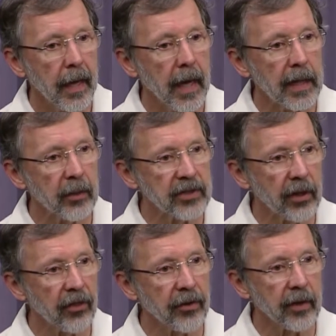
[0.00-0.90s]
And there was
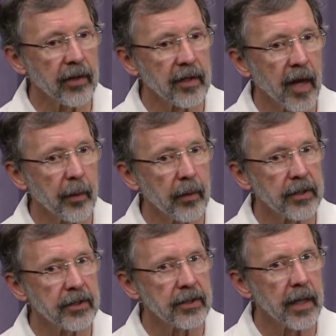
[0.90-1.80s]
another third of the time in
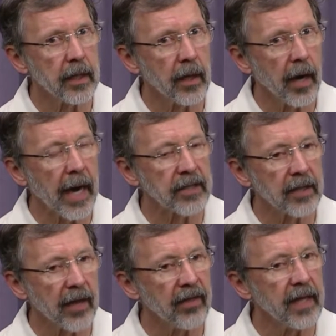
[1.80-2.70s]
which he'd say, you know,
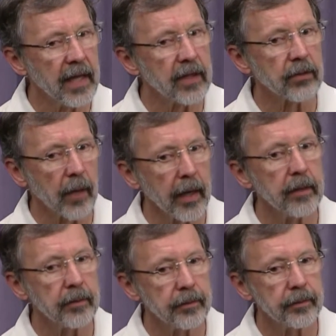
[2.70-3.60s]
actually, I think he is
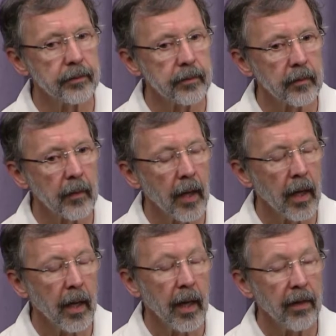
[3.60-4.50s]
right.
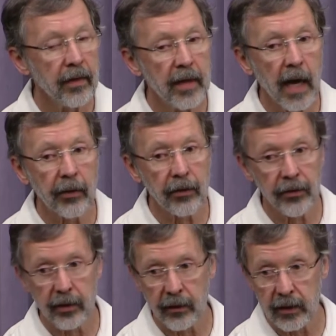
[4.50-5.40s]
The other
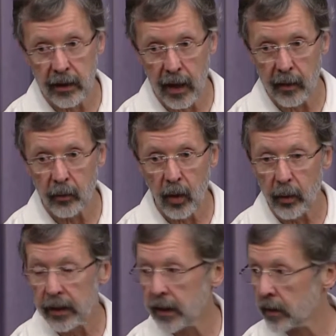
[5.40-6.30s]
third of the time where
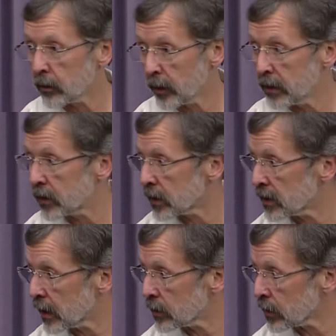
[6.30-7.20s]
we didn't reach
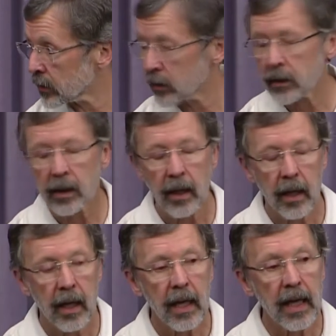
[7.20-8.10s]
consensus,
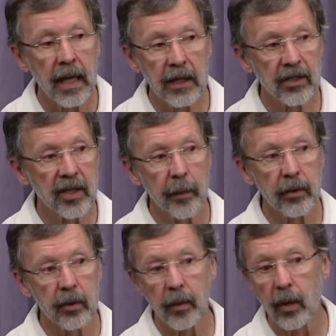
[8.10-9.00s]
he just let me
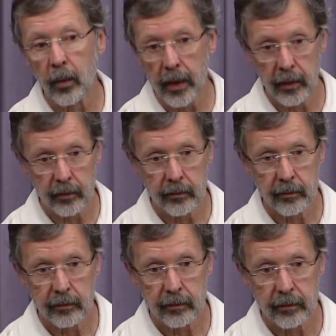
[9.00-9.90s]
do it my way.
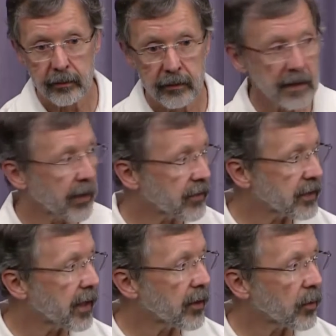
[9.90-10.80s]
Never
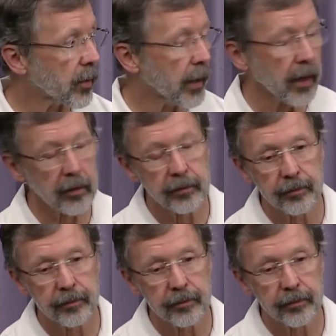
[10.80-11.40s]
said anything more about it.